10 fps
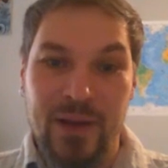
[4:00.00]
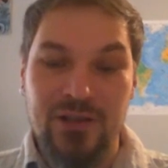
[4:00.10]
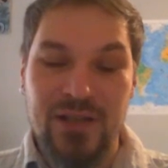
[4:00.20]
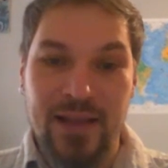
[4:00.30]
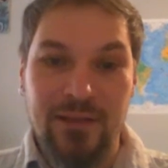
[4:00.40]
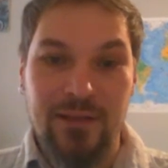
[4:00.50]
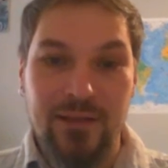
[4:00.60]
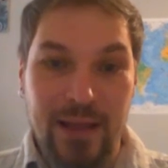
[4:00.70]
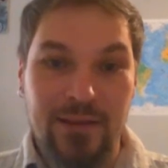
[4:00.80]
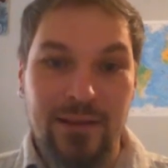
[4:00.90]
because that
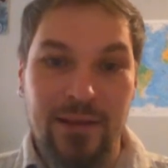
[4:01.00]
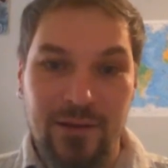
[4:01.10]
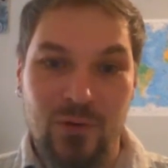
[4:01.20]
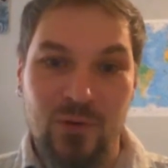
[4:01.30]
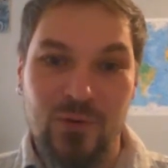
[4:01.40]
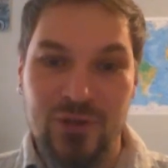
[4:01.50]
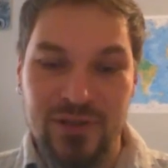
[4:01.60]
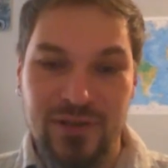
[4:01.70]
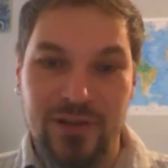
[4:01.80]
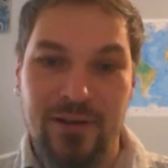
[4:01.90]

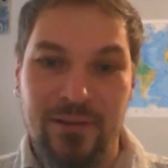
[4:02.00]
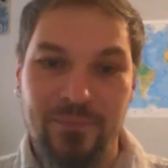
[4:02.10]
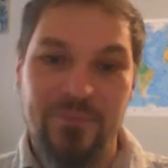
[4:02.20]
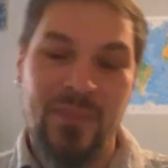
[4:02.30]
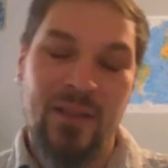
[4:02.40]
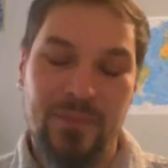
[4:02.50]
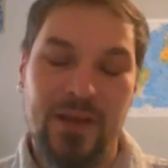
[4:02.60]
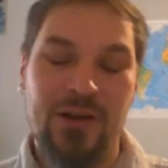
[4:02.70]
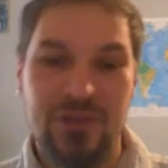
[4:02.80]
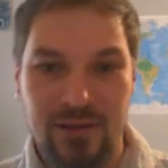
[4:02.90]
includes
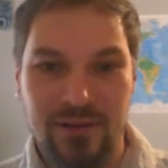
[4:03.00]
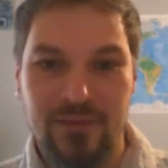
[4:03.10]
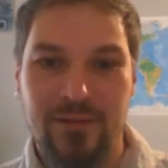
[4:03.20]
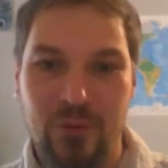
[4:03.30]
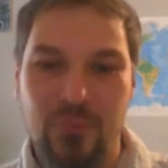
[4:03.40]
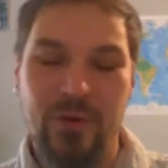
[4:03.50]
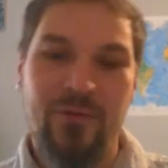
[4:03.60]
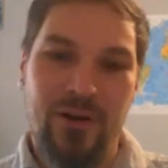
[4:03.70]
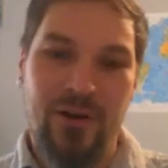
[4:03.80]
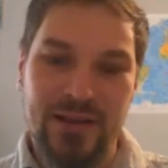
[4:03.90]
because the
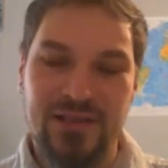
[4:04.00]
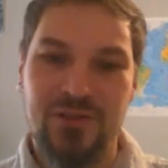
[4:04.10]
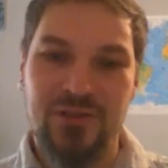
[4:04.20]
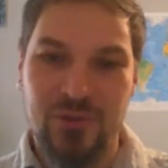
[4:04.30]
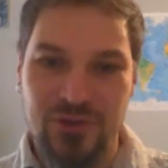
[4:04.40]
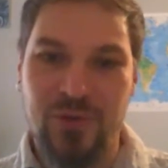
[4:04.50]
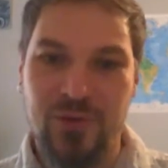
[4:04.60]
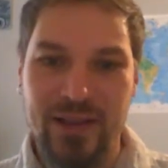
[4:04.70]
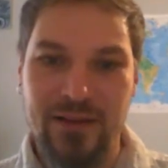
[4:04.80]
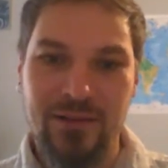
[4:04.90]
river is
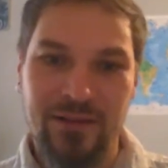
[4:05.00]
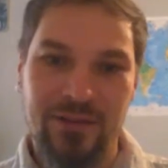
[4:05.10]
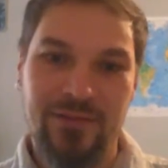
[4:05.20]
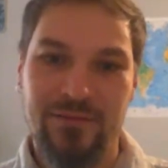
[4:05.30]
straightened